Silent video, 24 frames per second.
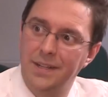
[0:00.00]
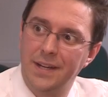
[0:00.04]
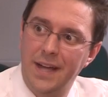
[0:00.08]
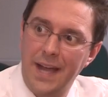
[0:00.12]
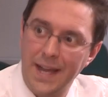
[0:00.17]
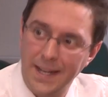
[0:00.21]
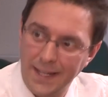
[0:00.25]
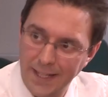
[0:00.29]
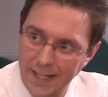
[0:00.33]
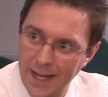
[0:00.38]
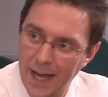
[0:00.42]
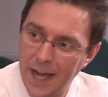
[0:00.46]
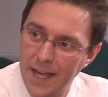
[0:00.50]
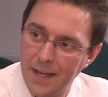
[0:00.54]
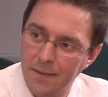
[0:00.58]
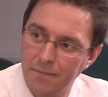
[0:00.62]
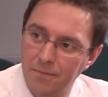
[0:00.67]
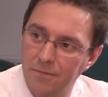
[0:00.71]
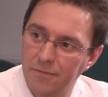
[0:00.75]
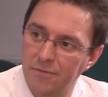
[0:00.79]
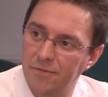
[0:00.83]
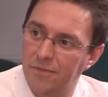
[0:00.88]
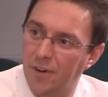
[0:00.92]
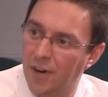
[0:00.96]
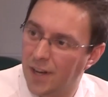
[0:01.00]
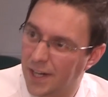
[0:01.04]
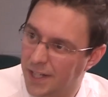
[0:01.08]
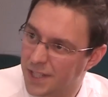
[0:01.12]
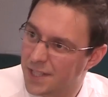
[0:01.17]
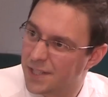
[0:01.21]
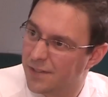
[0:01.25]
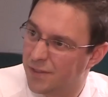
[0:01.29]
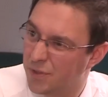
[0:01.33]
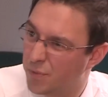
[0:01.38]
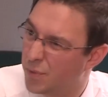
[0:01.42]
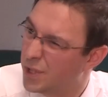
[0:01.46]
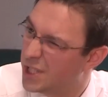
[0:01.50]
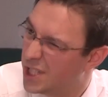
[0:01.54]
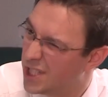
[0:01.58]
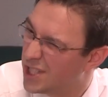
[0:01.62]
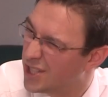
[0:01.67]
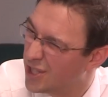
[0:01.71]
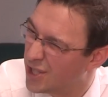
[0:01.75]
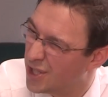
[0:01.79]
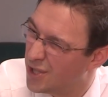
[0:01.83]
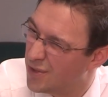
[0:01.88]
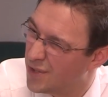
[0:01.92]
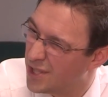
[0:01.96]
endgame filing something which
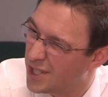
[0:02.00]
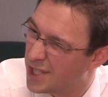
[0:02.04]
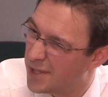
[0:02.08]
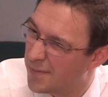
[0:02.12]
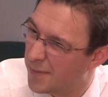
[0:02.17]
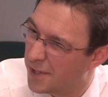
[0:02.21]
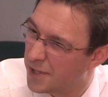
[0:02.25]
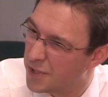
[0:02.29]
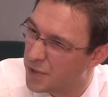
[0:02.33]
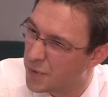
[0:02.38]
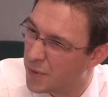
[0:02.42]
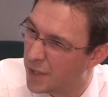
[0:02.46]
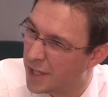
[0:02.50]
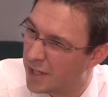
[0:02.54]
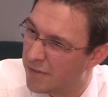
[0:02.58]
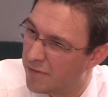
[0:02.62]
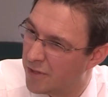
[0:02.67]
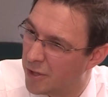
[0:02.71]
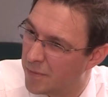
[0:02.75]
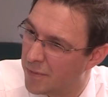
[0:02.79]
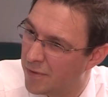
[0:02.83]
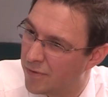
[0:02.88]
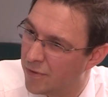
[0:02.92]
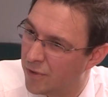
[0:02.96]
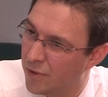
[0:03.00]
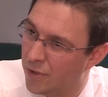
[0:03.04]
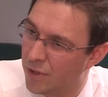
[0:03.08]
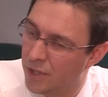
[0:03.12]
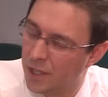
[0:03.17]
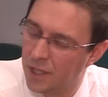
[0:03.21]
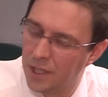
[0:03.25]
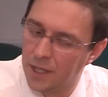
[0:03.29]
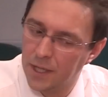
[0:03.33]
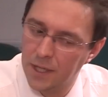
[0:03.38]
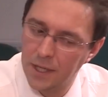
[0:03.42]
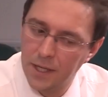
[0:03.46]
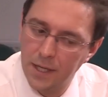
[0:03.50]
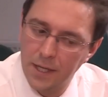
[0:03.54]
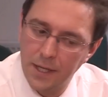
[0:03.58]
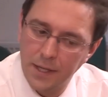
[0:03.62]
isn't too dissimilar to what they filed before. Yeah.